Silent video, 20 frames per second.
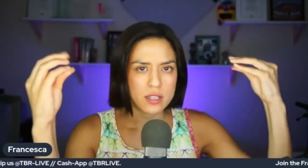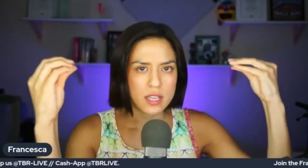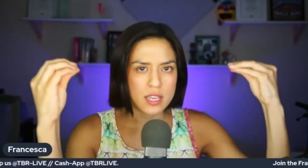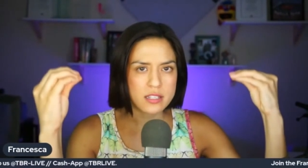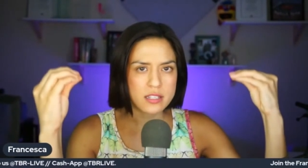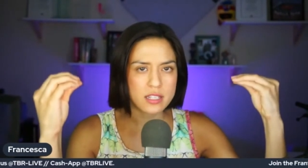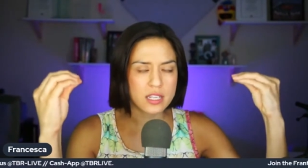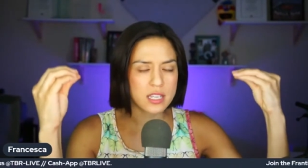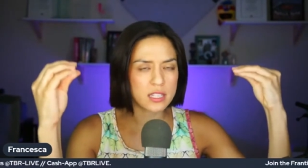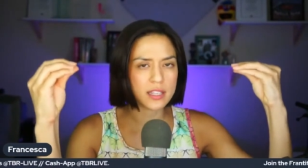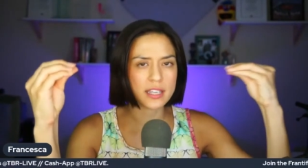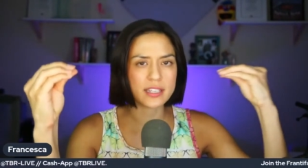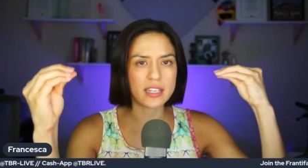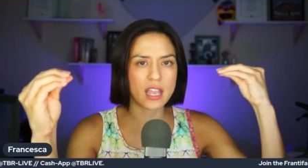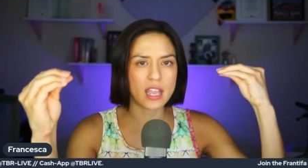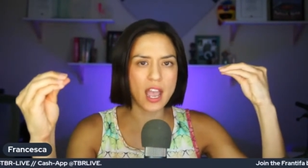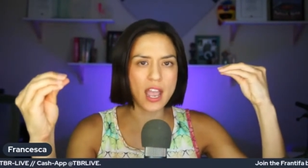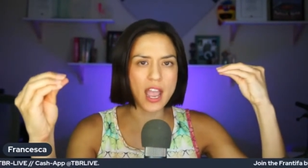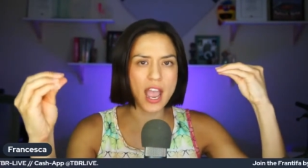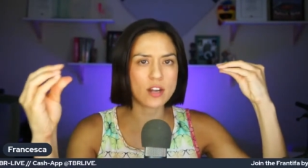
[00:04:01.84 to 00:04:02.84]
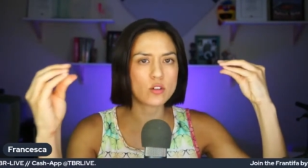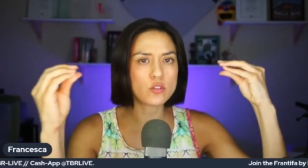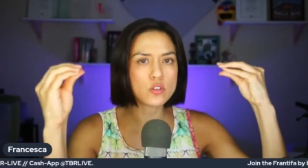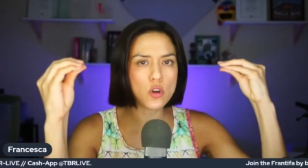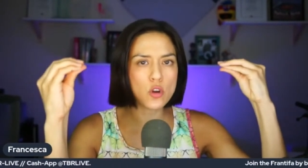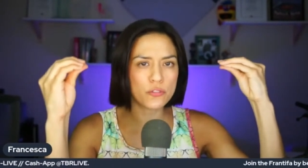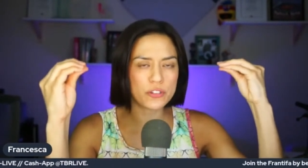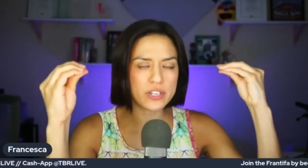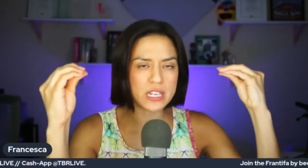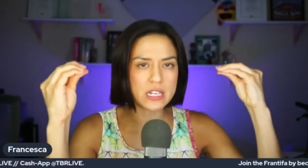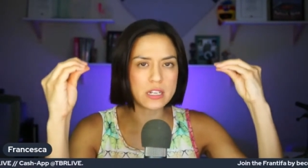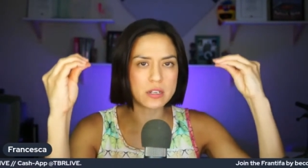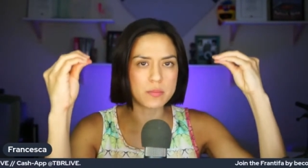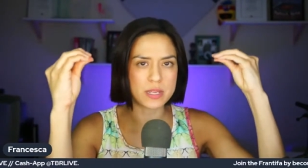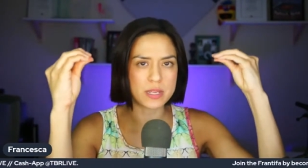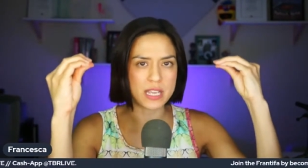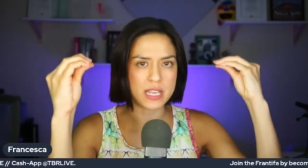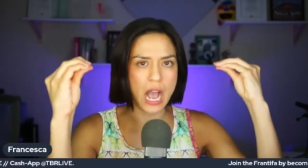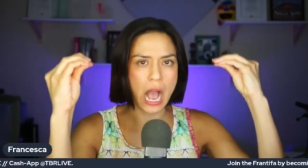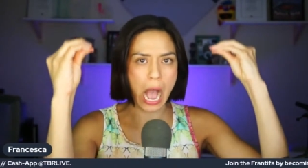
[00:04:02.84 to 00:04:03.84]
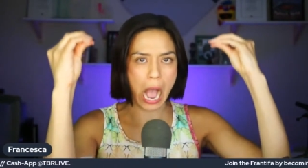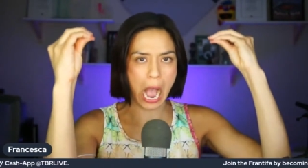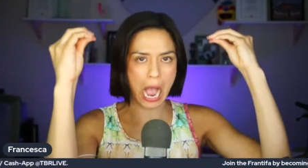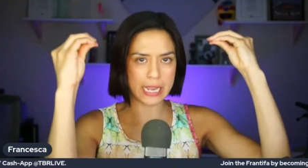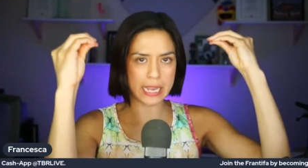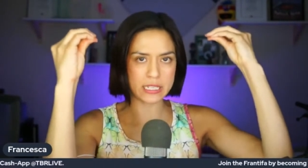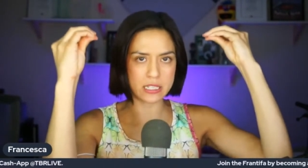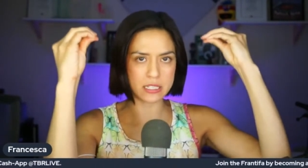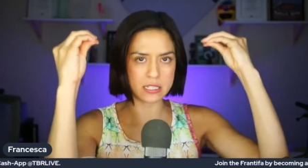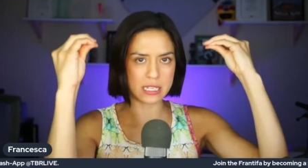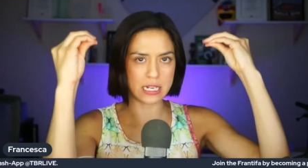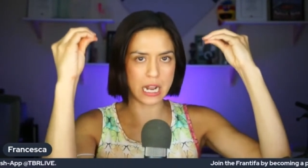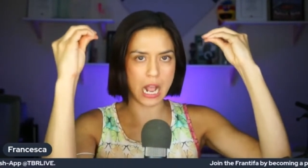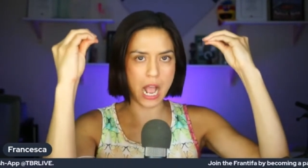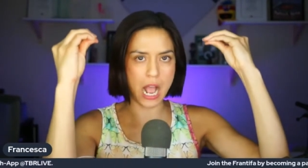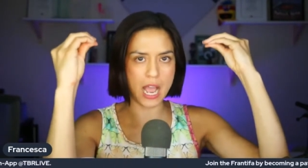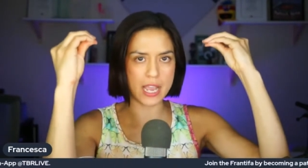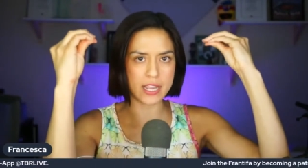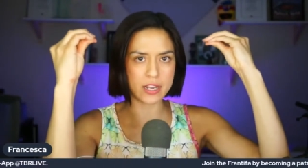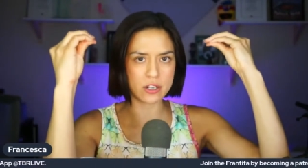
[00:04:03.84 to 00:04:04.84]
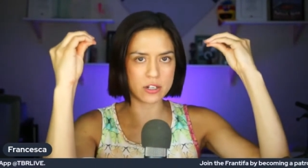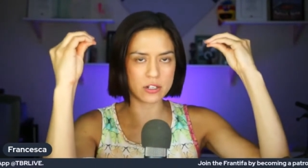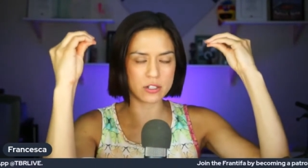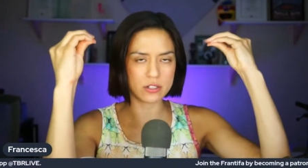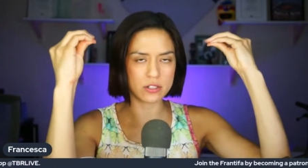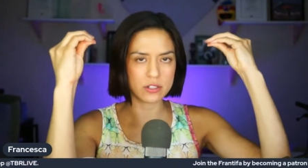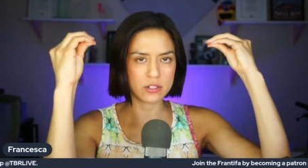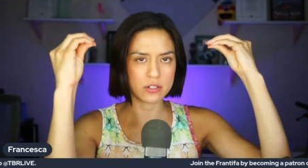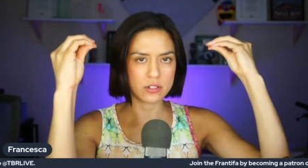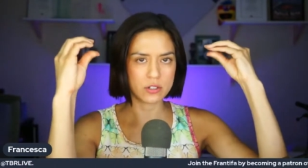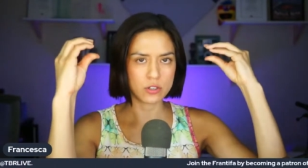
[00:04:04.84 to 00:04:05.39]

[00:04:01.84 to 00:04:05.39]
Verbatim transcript: his he, like I, I don't know if it needed to be high sit higher.